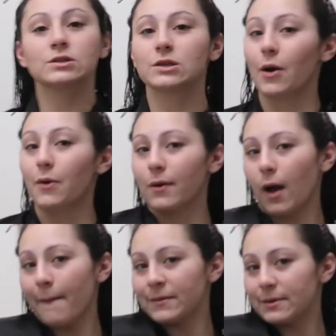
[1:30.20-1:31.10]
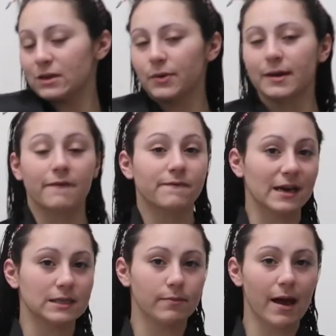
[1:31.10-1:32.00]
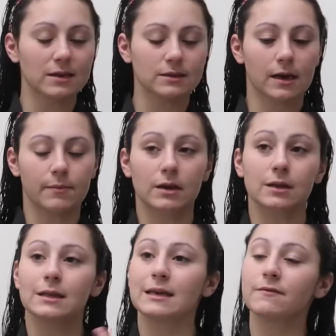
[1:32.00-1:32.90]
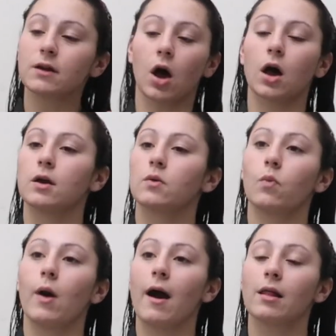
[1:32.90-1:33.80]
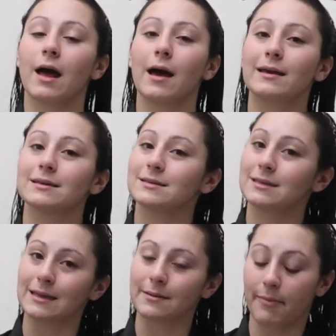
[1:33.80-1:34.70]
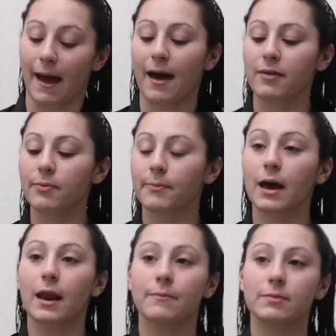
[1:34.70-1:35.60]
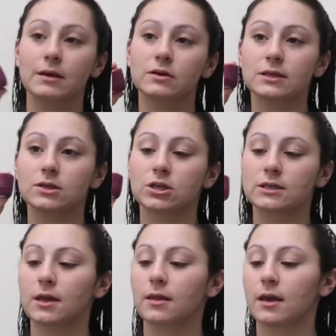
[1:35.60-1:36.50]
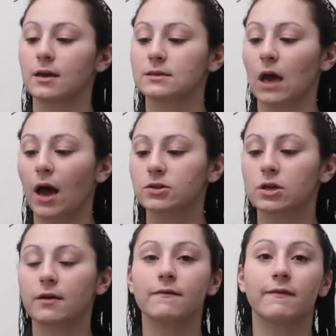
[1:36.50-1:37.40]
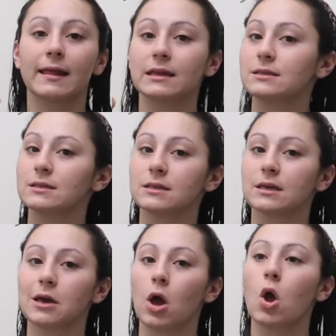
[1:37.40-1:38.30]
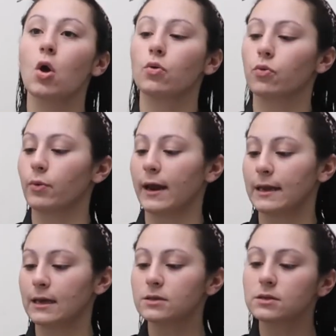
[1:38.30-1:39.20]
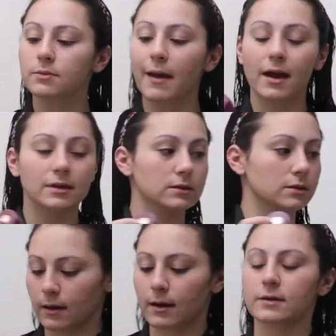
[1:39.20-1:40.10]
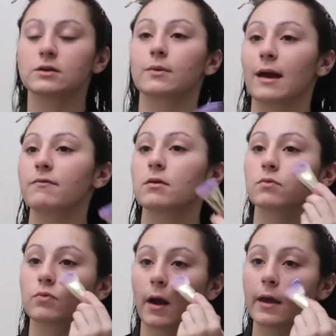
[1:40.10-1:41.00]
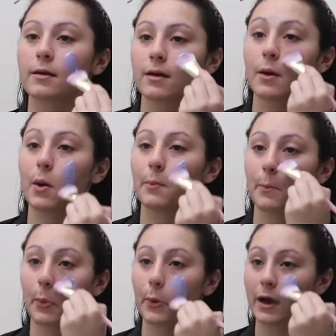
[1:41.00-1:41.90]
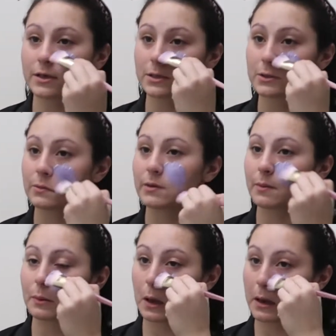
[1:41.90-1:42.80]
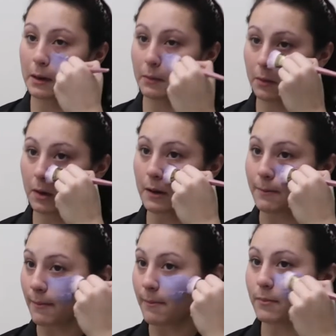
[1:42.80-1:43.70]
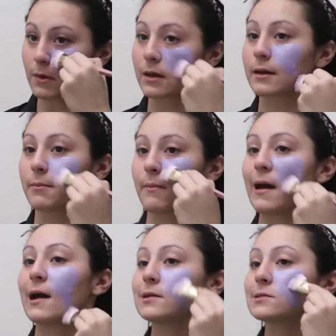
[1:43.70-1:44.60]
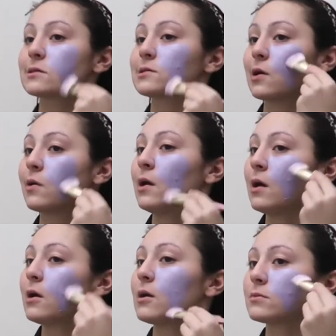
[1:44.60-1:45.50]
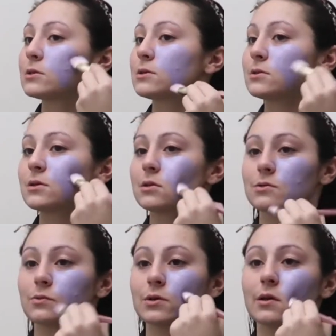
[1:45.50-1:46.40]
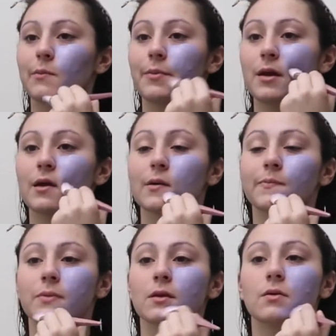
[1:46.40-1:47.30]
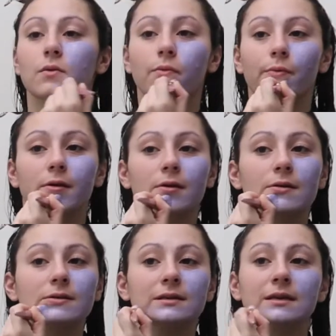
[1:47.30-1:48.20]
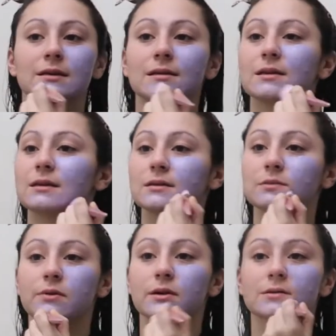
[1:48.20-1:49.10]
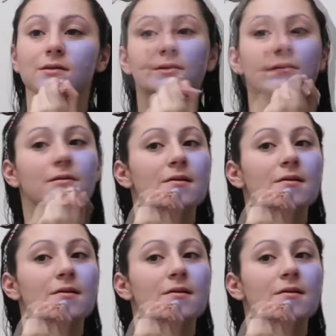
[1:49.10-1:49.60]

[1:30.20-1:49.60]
So, I'm going to be doing a face mask and I'm going to leave it on while I sit in the bath. But I'm going to be using just the Tatcha Violet C Radiance Mask. I don't have the right brush to be applying um, like a mask. So, I'm just using this really big Real Techniques brush.